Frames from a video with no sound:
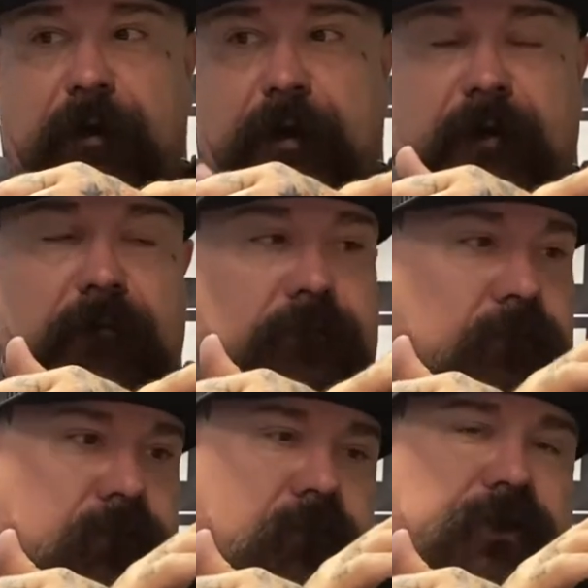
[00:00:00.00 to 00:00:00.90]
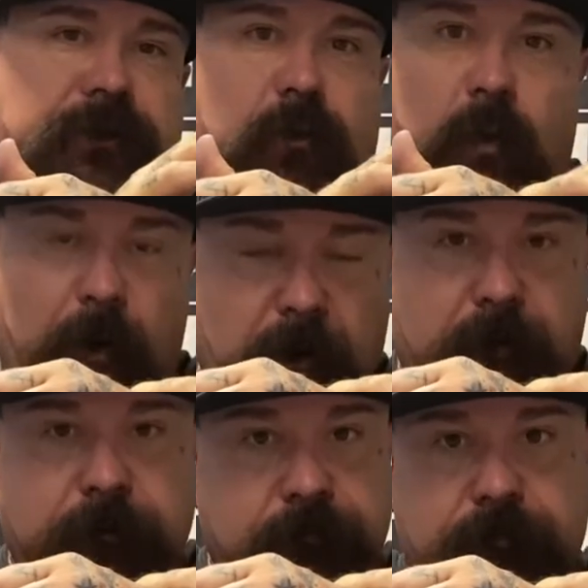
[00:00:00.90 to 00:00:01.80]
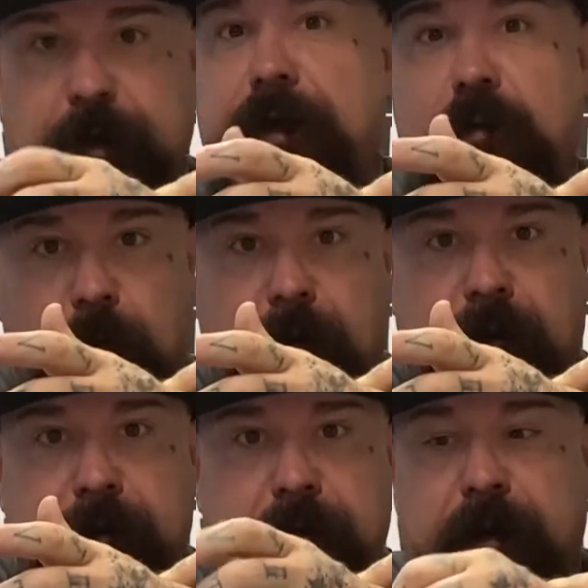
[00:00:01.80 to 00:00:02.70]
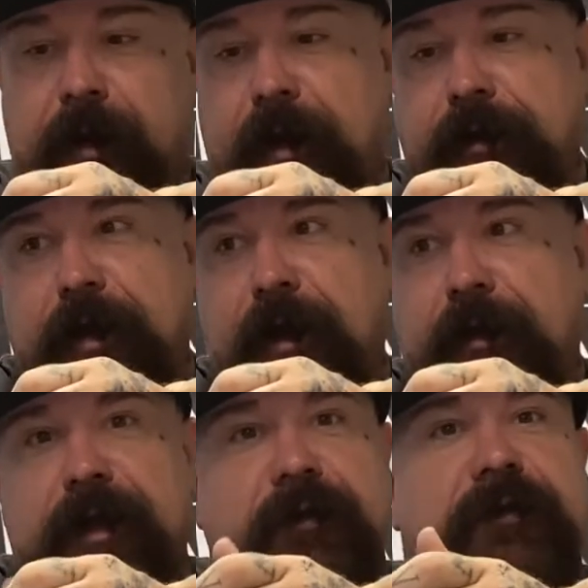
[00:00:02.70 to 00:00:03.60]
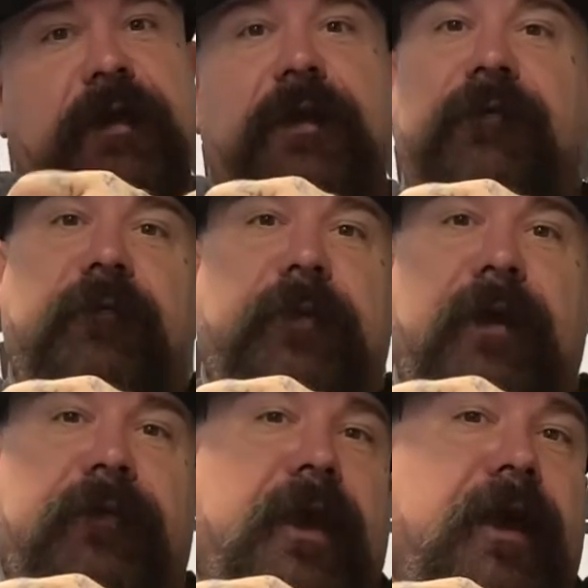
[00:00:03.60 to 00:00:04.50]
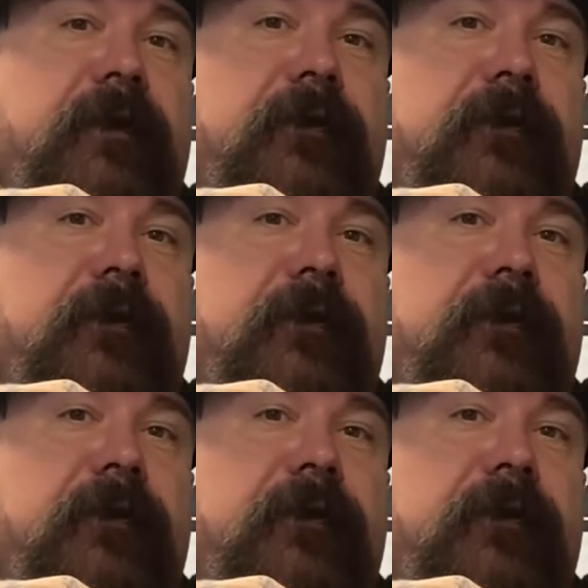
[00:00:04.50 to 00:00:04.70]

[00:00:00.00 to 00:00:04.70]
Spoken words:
and just work, plain work. And can't say enough about that.